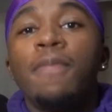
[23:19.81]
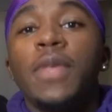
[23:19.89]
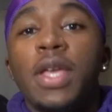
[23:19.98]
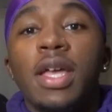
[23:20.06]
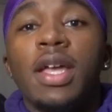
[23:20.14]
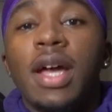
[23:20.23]

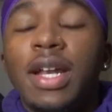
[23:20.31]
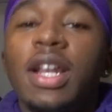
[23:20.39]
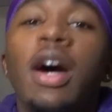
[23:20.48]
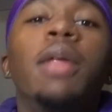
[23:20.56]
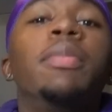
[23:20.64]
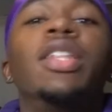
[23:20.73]
Yeah. I need
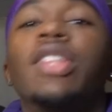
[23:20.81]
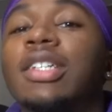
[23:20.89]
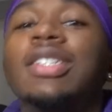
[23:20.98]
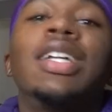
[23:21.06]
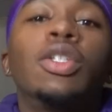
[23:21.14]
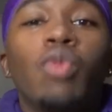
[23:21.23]
one hundred million
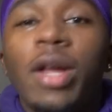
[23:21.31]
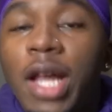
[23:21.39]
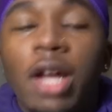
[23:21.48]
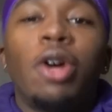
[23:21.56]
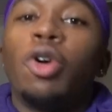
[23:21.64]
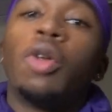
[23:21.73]
thousand likes right
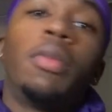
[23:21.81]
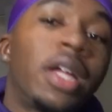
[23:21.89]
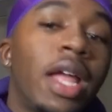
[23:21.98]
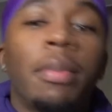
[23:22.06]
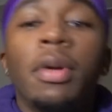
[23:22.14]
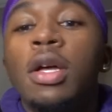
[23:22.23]
now and I'm going to
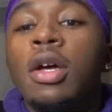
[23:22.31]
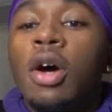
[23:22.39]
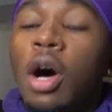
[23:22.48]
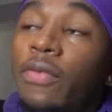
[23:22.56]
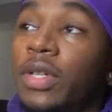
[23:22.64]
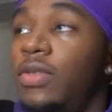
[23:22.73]
monkey app.
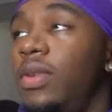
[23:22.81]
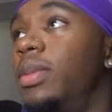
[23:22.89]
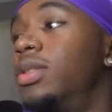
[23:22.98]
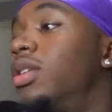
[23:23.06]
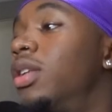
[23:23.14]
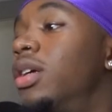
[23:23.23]
Hopefully there's
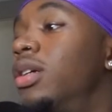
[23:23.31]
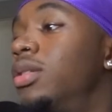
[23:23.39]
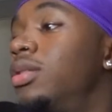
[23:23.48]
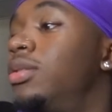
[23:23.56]
females on there.